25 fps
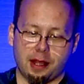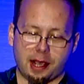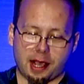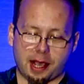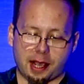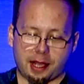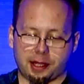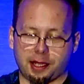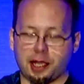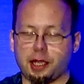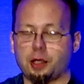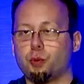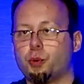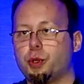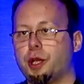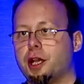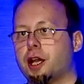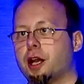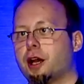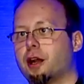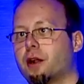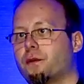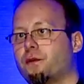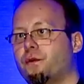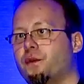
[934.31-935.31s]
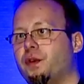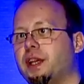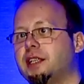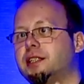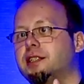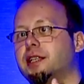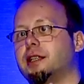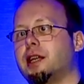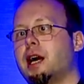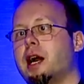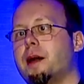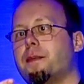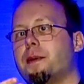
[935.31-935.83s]
And then we are
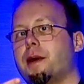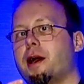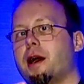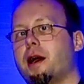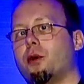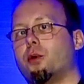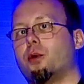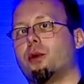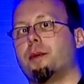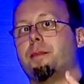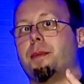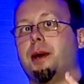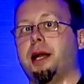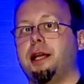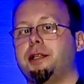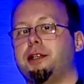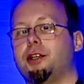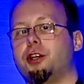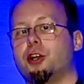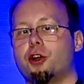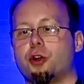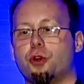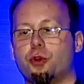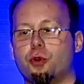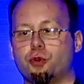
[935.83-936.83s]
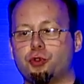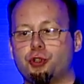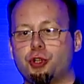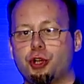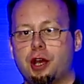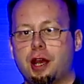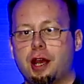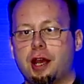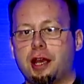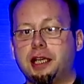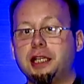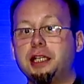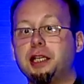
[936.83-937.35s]
fixing up our bytecode
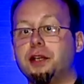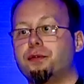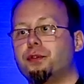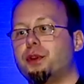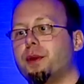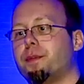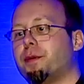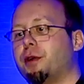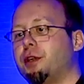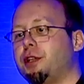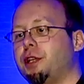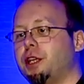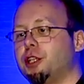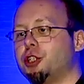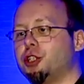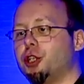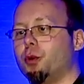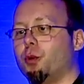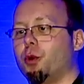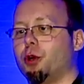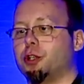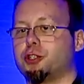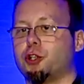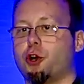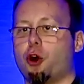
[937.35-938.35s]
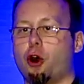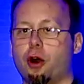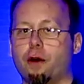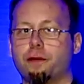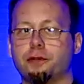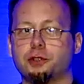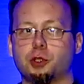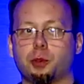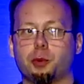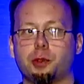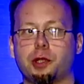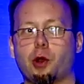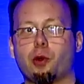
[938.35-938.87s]
if the prediction was off.
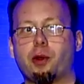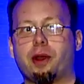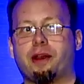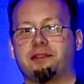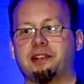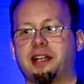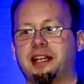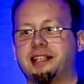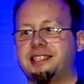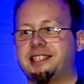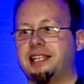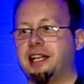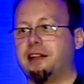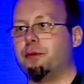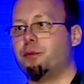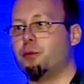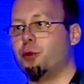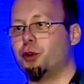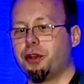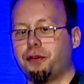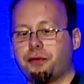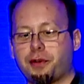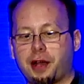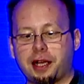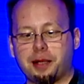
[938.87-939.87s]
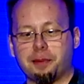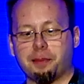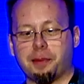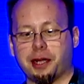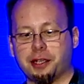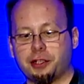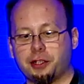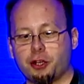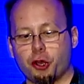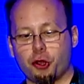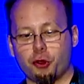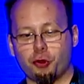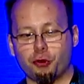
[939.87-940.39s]
So we now have like self-modifying
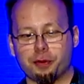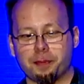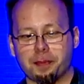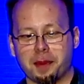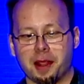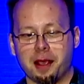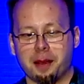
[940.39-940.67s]
bytecode.